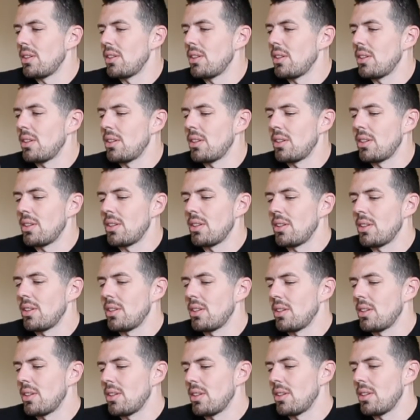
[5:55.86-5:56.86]

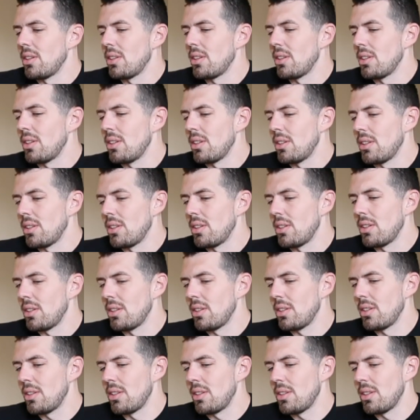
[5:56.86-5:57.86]

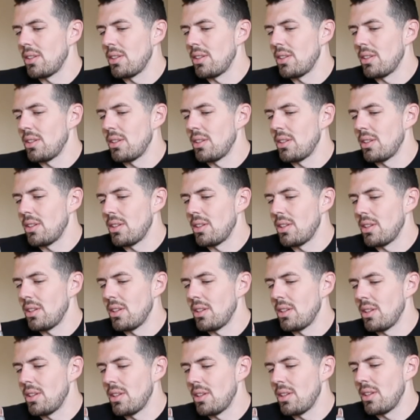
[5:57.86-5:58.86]

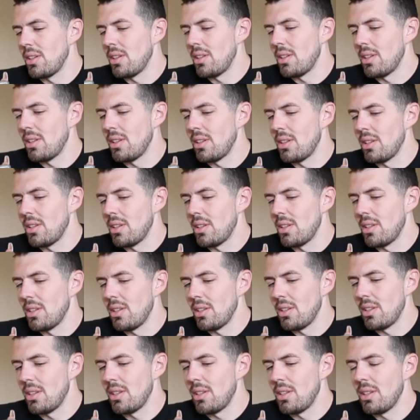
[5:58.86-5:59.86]

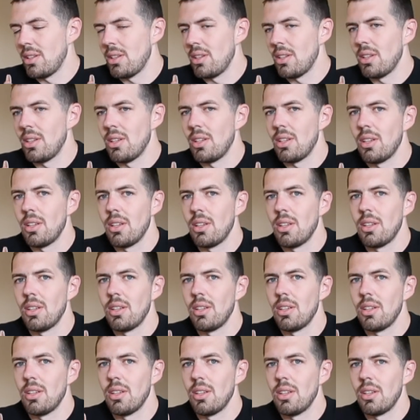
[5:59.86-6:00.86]

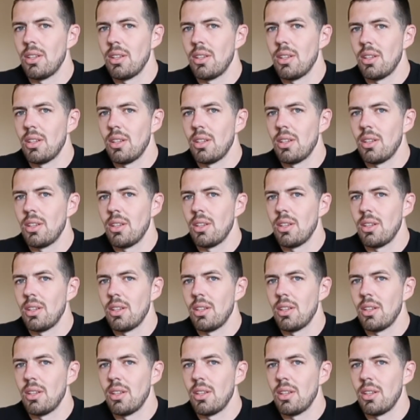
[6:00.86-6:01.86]

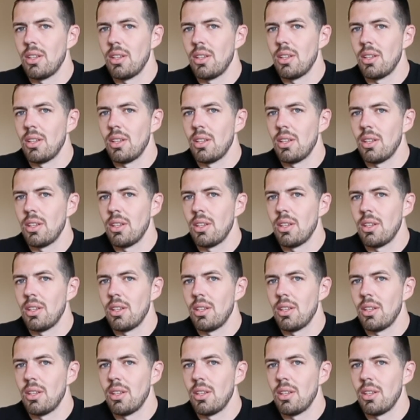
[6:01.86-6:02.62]
This person isn't speaking.